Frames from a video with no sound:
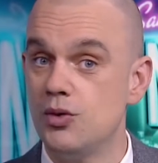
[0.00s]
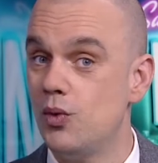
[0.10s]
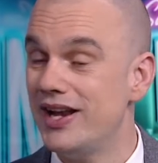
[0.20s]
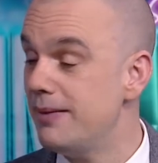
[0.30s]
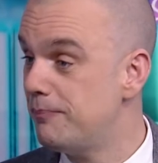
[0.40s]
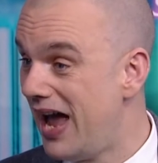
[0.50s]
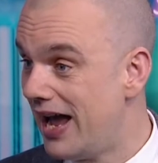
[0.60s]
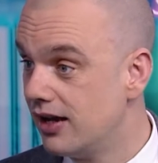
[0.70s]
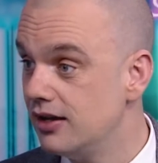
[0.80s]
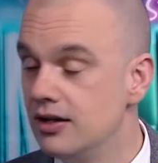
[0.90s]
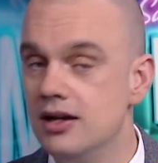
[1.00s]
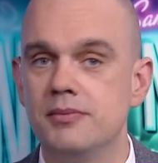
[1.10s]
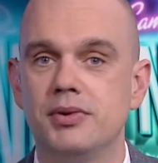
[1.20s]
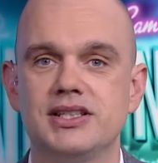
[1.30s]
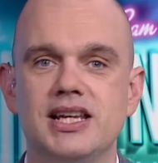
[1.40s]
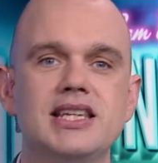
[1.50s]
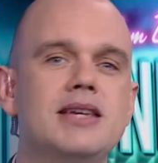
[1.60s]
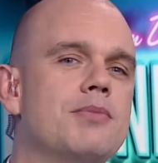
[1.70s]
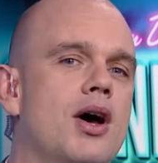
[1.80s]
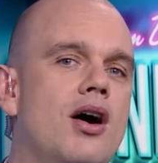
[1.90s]
to win it back by
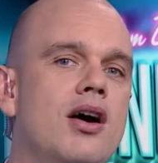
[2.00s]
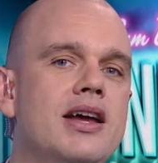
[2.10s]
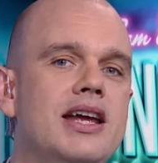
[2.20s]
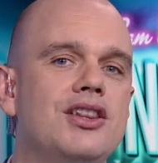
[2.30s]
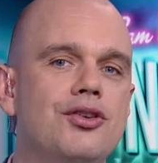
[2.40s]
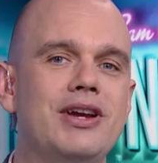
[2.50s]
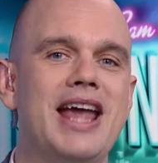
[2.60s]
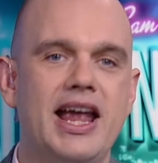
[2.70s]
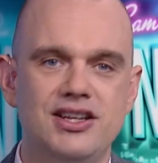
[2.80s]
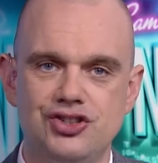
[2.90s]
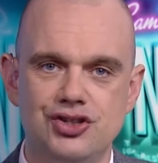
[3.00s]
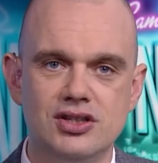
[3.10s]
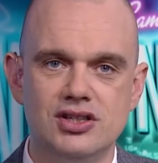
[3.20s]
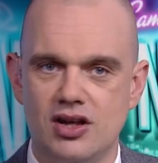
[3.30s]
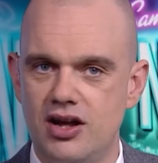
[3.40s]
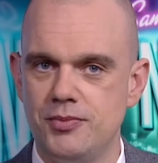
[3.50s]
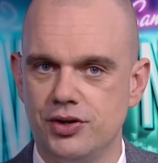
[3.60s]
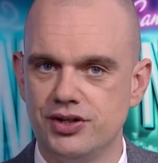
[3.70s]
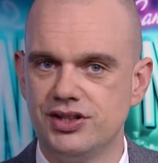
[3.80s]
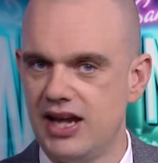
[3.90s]
taking part in three ancient
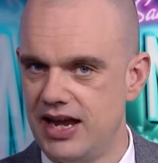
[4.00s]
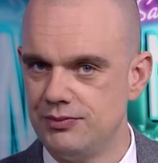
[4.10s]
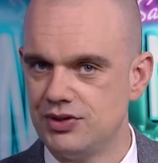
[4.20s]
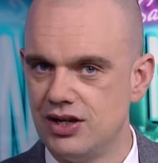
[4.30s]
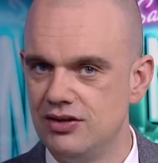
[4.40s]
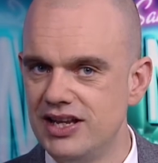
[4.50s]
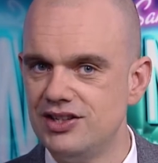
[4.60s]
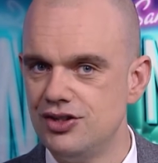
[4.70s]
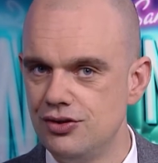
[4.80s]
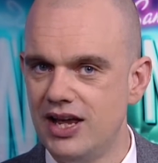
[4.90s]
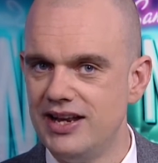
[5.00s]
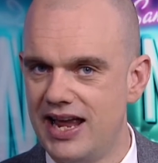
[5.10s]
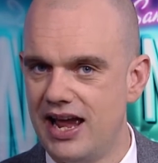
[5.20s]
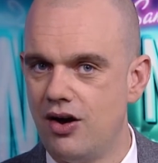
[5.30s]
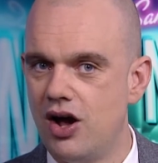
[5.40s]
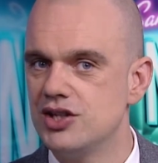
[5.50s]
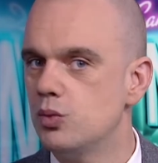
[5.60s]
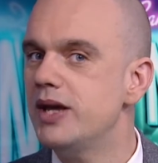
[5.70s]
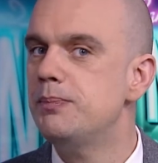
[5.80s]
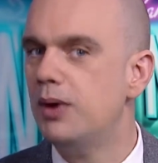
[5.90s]
time-honoured games. So let's do that now as we